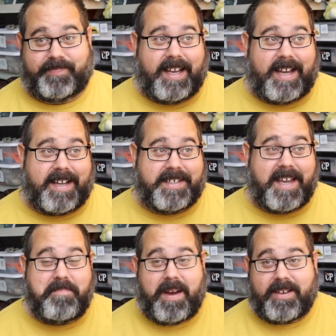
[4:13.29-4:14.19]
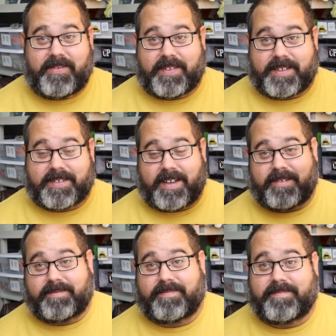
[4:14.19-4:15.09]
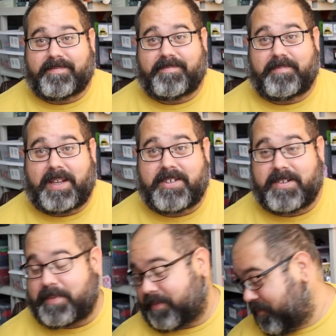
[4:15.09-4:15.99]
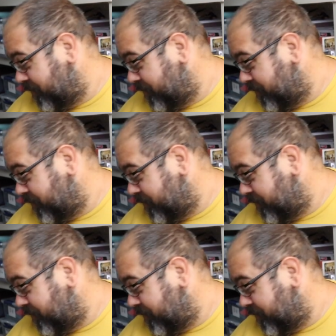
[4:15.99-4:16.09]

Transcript: Uh, 10 bucks for this, though, plus shipping.